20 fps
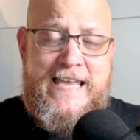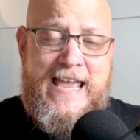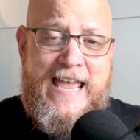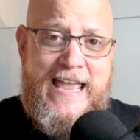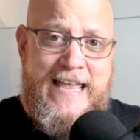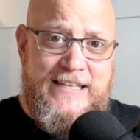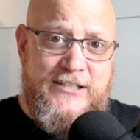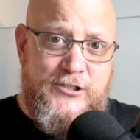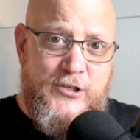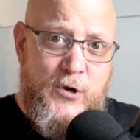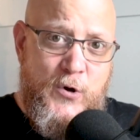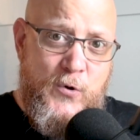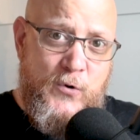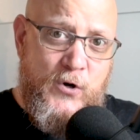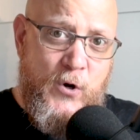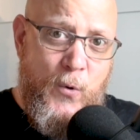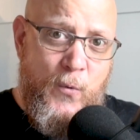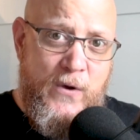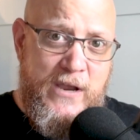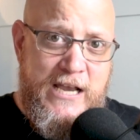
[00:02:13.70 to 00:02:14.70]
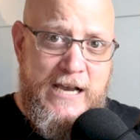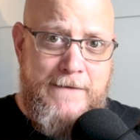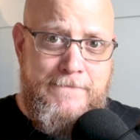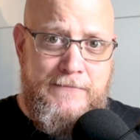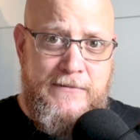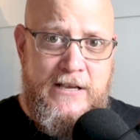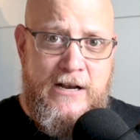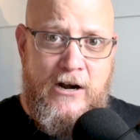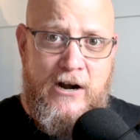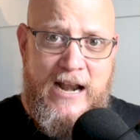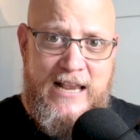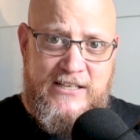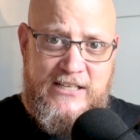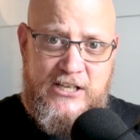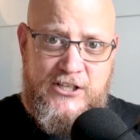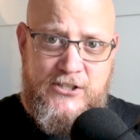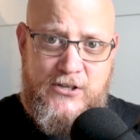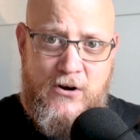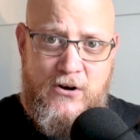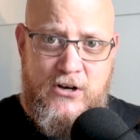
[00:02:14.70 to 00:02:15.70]
And so going up there, as I
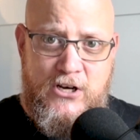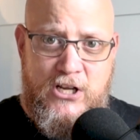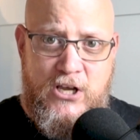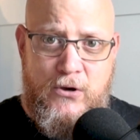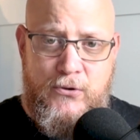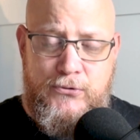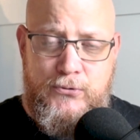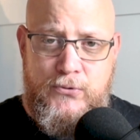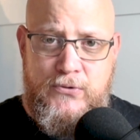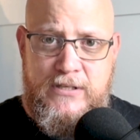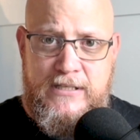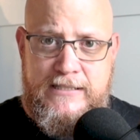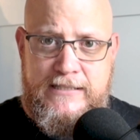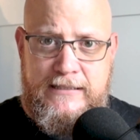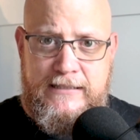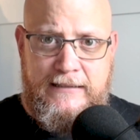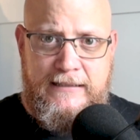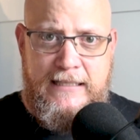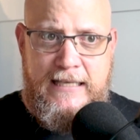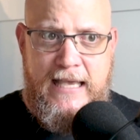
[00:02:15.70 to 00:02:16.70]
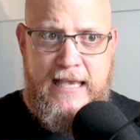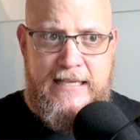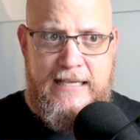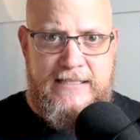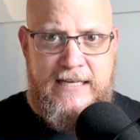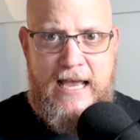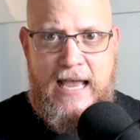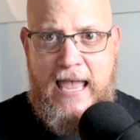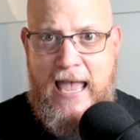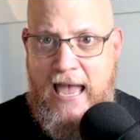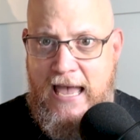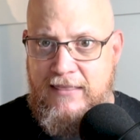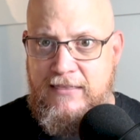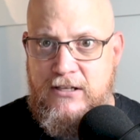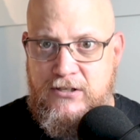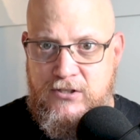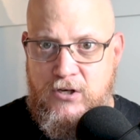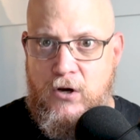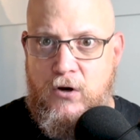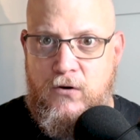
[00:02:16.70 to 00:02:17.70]
started to go through this list, I had
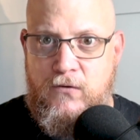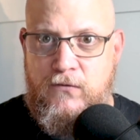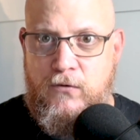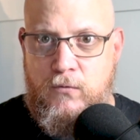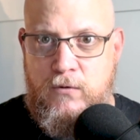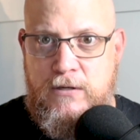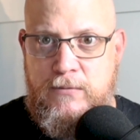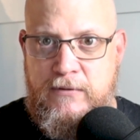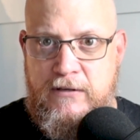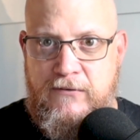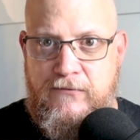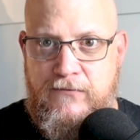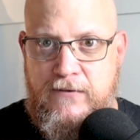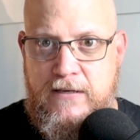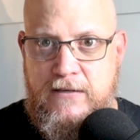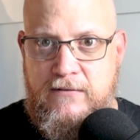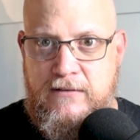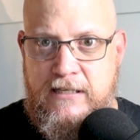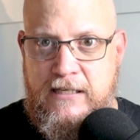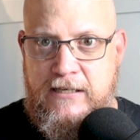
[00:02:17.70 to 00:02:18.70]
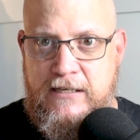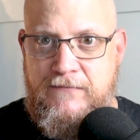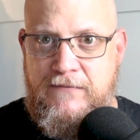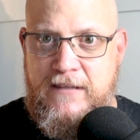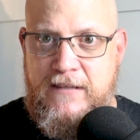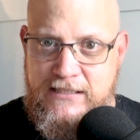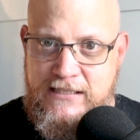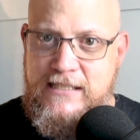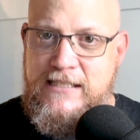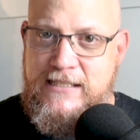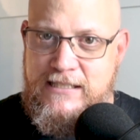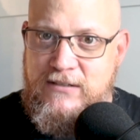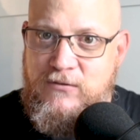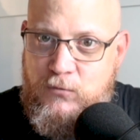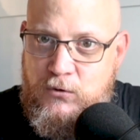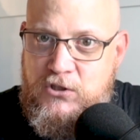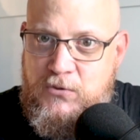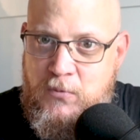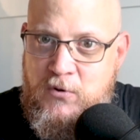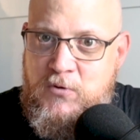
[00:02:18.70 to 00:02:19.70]
this overwhelming feeling of
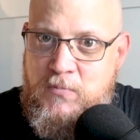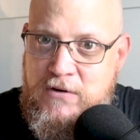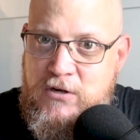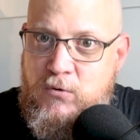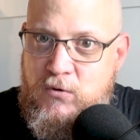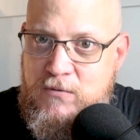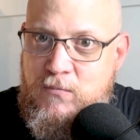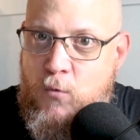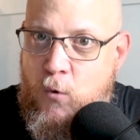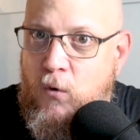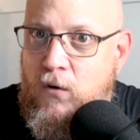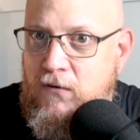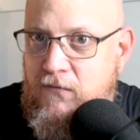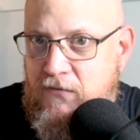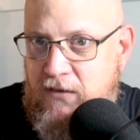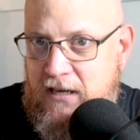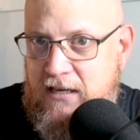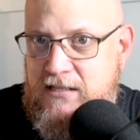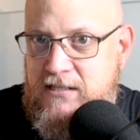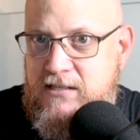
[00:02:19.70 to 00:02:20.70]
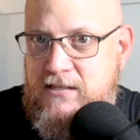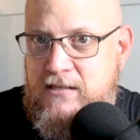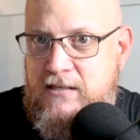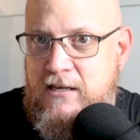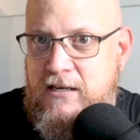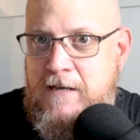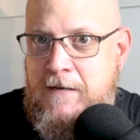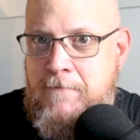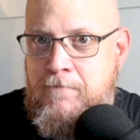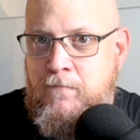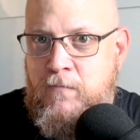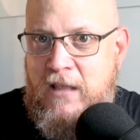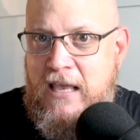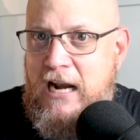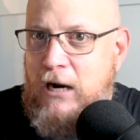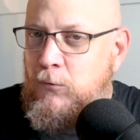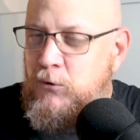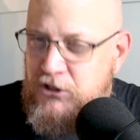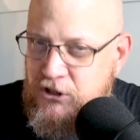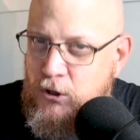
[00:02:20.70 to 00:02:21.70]
we're supposed to be doing more of this.
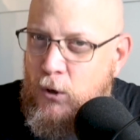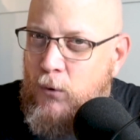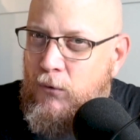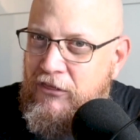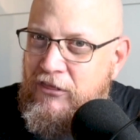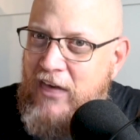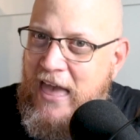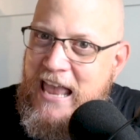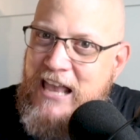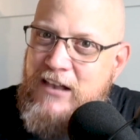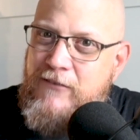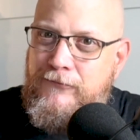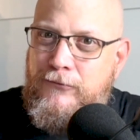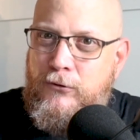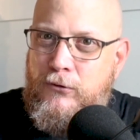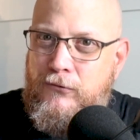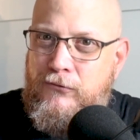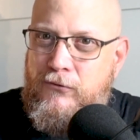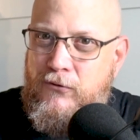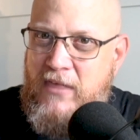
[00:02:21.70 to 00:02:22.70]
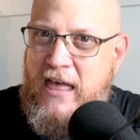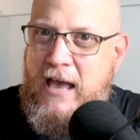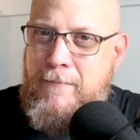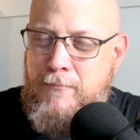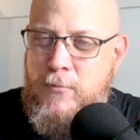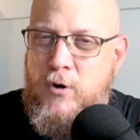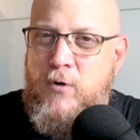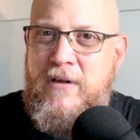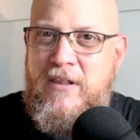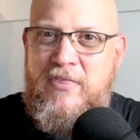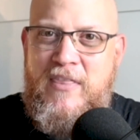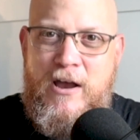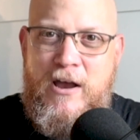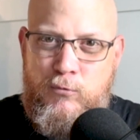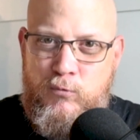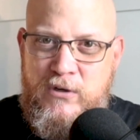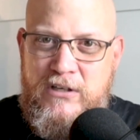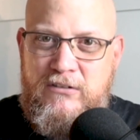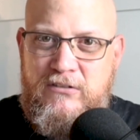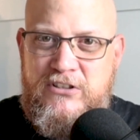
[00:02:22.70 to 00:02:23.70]
And I was so thankful for that moment and that
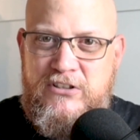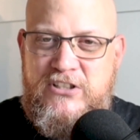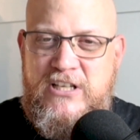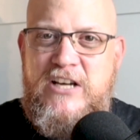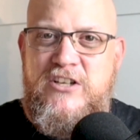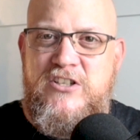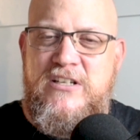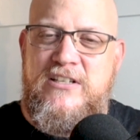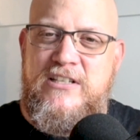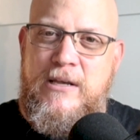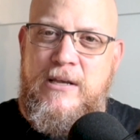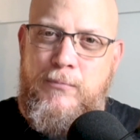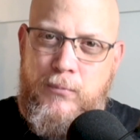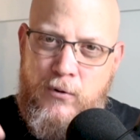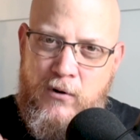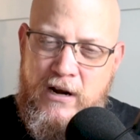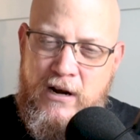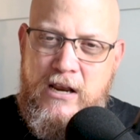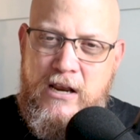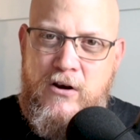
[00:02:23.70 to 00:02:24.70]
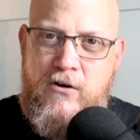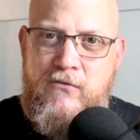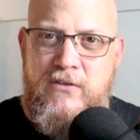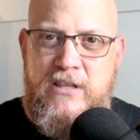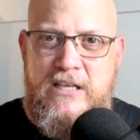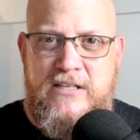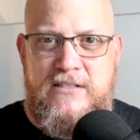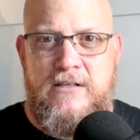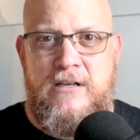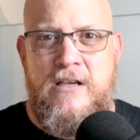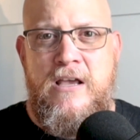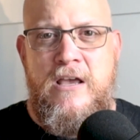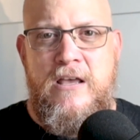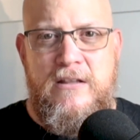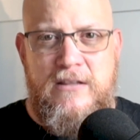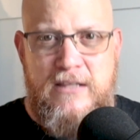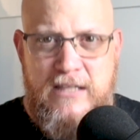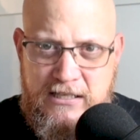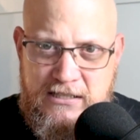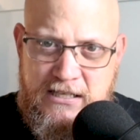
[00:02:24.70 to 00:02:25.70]
realization as I'm praying over these
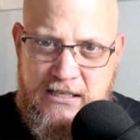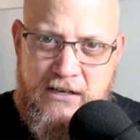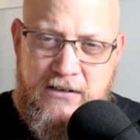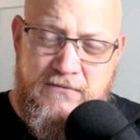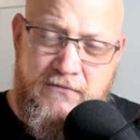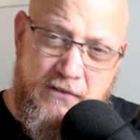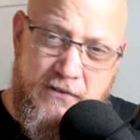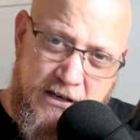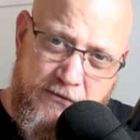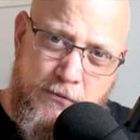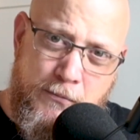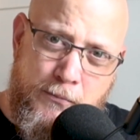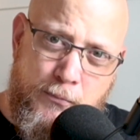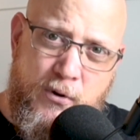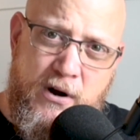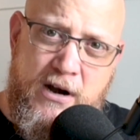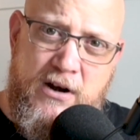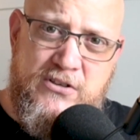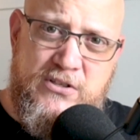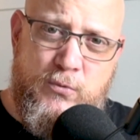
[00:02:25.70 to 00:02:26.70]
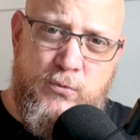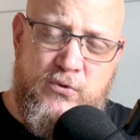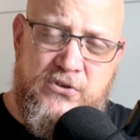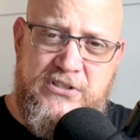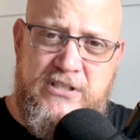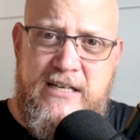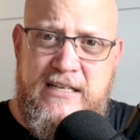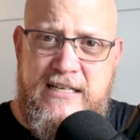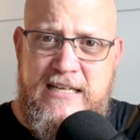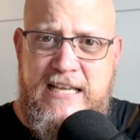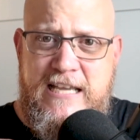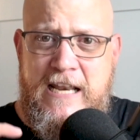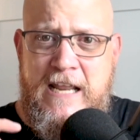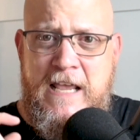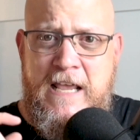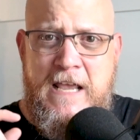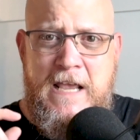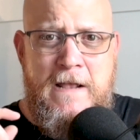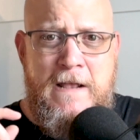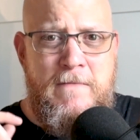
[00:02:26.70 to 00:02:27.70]
different prayers that were sent in.
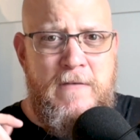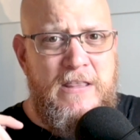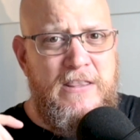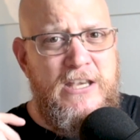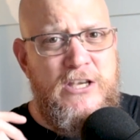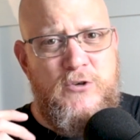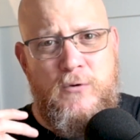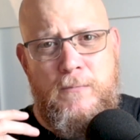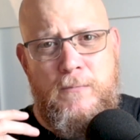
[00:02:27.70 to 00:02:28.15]
These are